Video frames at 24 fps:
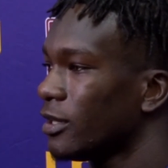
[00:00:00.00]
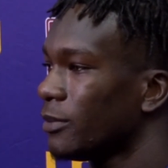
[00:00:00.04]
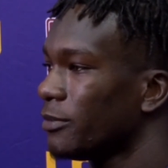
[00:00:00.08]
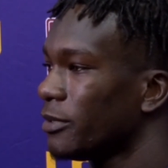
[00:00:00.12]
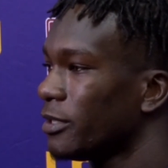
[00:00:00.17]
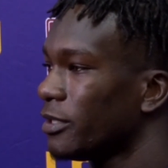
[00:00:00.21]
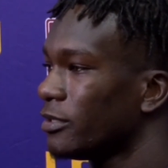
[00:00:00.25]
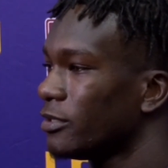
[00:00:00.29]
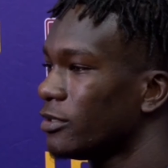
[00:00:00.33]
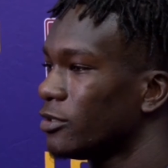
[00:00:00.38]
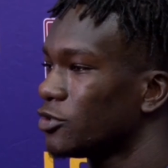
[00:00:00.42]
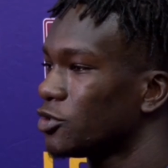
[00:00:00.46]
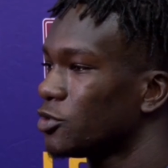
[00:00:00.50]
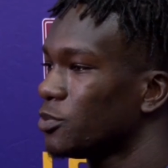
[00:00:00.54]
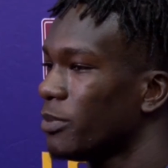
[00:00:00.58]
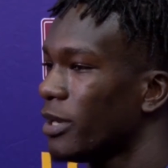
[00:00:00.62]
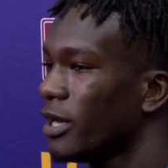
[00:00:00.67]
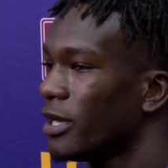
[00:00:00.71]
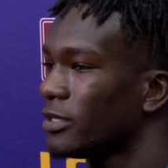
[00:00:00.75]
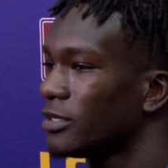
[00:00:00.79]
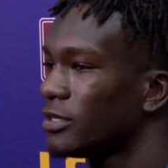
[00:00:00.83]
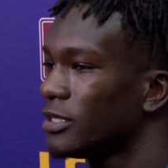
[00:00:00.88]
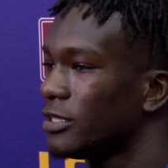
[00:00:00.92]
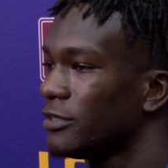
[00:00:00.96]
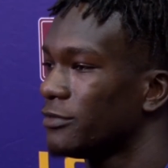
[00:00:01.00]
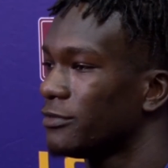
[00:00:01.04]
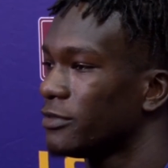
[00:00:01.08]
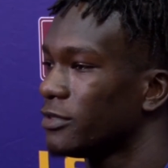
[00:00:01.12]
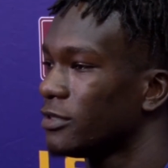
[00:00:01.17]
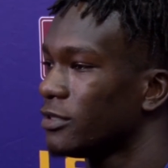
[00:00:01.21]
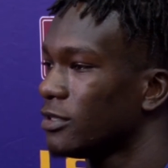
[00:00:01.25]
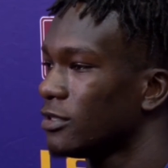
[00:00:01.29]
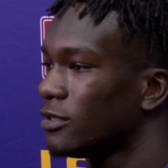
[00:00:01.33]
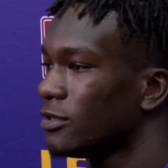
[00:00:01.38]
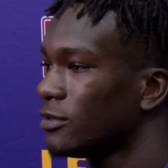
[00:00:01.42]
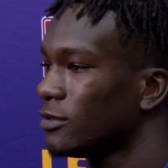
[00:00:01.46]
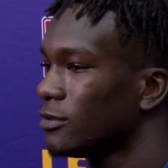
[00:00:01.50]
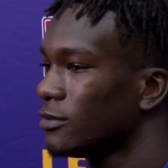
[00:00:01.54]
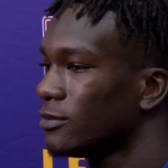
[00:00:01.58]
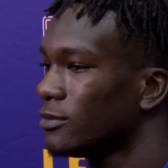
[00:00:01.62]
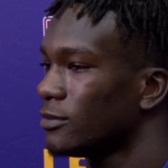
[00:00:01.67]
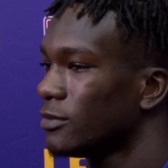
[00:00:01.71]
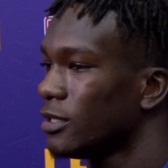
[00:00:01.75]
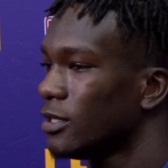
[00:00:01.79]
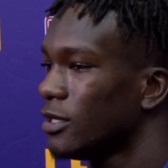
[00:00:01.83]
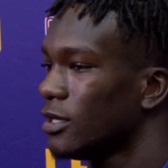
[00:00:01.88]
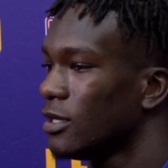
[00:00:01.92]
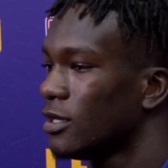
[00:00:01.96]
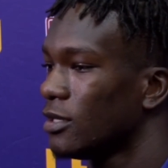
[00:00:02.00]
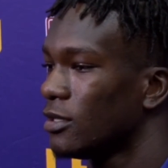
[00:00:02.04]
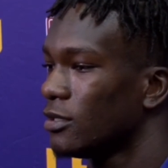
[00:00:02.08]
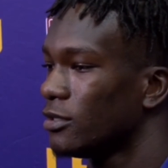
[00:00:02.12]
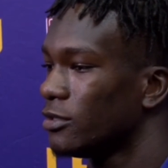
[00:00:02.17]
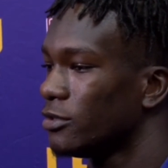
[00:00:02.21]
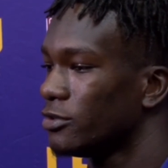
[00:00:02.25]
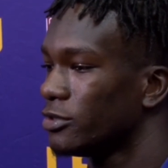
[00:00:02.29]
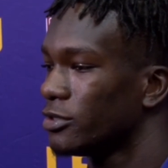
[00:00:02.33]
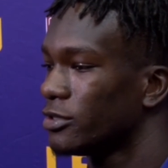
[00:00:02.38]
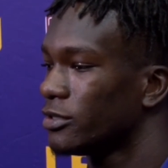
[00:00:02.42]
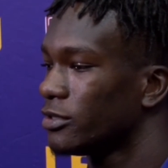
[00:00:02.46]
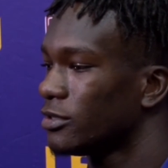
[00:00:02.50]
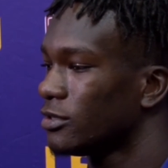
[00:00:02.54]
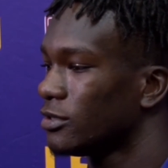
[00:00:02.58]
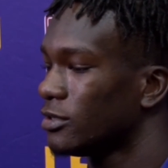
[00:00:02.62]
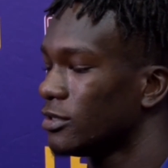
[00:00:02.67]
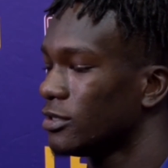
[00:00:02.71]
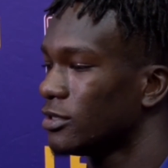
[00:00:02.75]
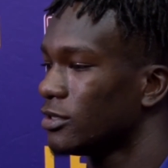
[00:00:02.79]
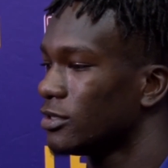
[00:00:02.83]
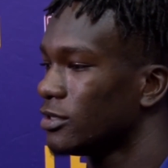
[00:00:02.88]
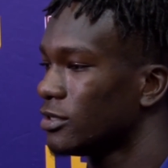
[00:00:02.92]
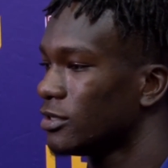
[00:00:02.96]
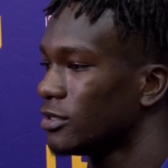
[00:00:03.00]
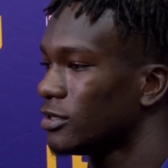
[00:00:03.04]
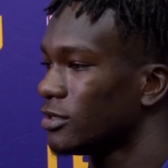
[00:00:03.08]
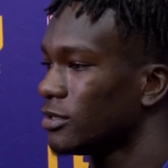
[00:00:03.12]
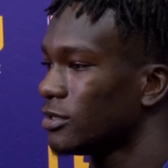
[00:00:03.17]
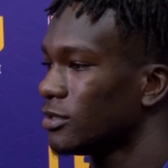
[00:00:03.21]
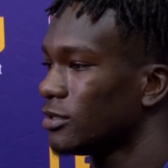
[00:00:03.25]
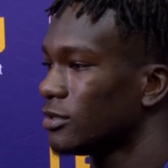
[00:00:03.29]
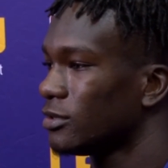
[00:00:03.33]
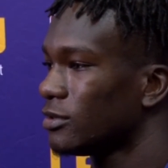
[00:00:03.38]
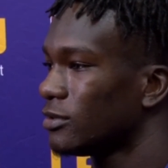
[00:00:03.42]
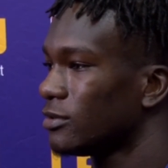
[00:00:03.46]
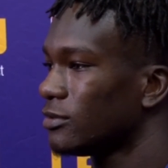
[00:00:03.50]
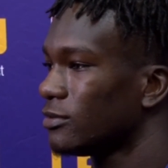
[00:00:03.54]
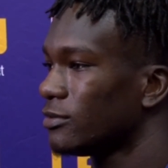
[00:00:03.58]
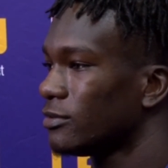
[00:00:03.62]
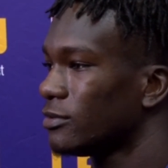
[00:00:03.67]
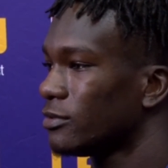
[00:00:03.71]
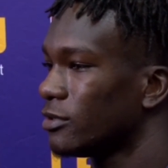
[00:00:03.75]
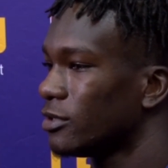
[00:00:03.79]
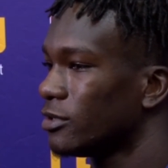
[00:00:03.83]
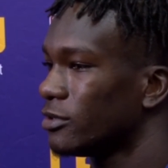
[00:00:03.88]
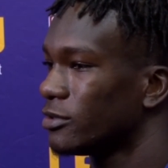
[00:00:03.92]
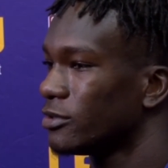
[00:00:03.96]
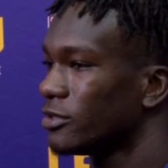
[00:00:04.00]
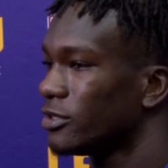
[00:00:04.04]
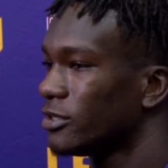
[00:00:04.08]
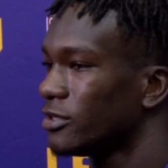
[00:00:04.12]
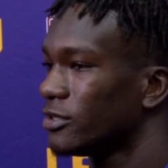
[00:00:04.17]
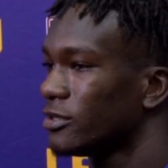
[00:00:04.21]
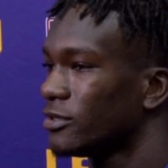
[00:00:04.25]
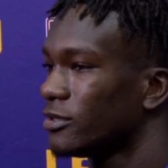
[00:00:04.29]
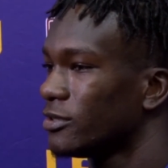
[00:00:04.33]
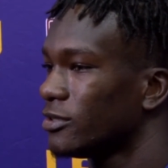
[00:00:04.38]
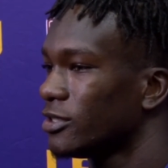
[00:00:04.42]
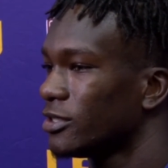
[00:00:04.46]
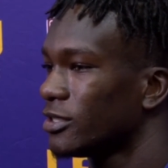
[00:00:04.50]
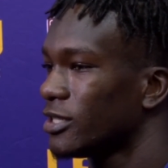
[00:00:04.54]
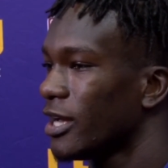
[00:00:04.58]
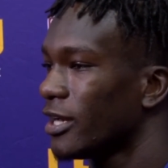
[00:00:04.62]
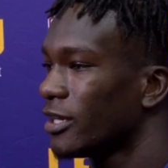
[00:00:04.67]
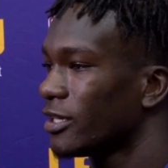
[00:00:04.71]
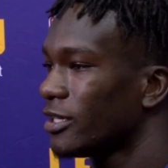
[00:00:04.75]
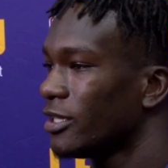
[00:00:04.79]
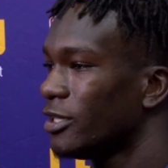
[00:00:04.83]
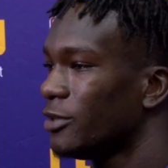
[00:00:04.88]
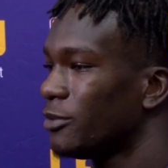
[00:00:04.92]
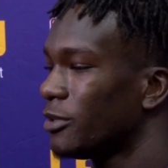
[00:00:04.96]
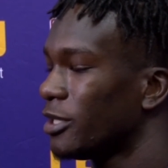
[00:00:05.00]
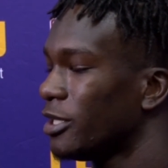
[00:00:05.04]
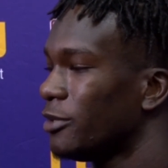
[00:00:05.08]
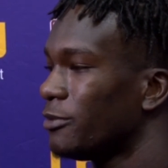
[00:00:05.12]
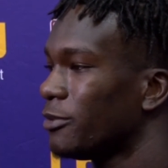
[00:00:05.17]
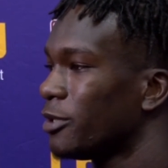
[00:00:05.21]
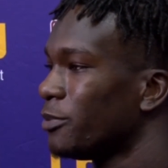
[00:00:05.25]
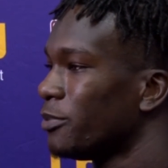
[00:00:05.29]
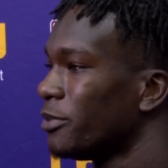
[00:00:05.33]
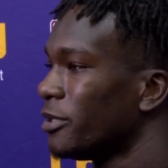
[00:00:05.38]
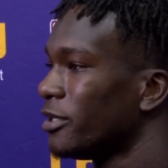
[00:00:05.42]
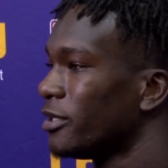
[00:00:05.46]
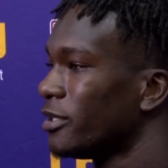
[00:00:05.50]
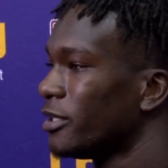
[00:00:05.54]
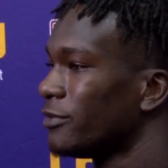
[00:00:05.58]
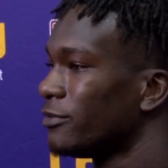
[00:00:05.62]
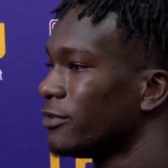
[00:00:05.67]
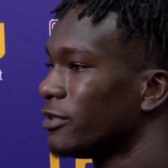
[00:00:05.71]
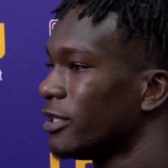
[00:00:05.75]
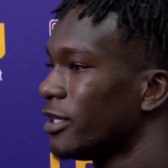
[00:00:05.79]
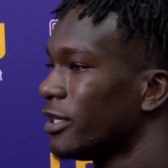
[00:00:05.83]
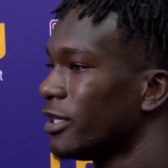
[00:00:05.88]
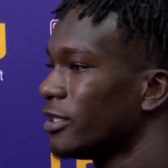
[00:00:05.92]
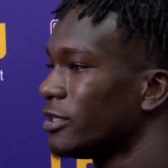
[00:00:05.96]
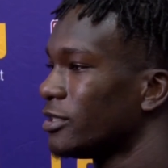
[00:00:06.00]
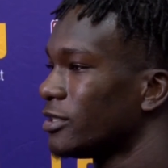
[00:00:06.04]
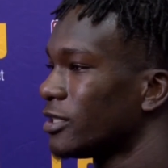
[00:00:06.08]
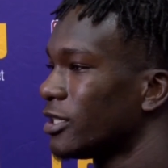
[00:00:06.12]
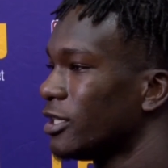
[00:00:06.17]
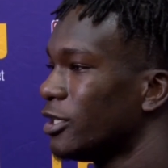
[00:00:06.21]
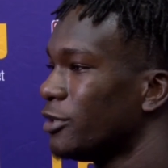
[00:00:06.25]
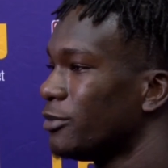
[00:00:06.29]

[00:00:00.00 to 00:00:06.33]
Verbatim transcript: I mean no spots given. Um, you know it's it's just you know just just got to keep keep competing every day and just